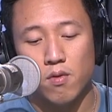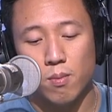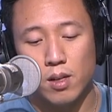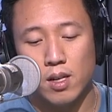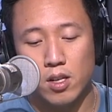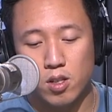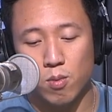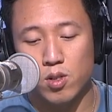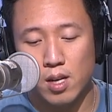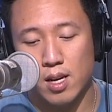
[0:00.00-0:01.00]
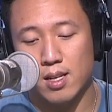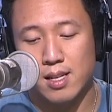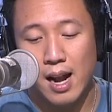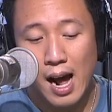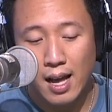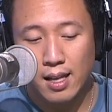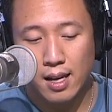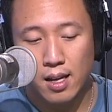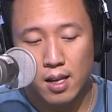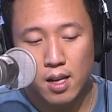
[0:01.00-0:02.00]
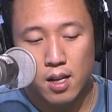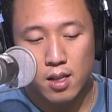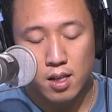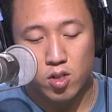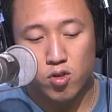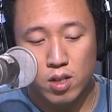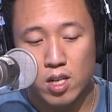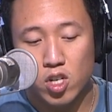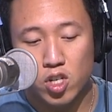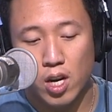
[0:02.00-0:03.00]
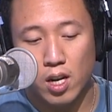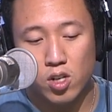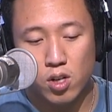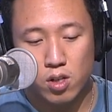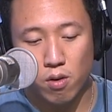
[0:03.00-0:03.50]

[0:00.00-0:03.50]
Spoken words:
from customer studies that highlight this strategic change.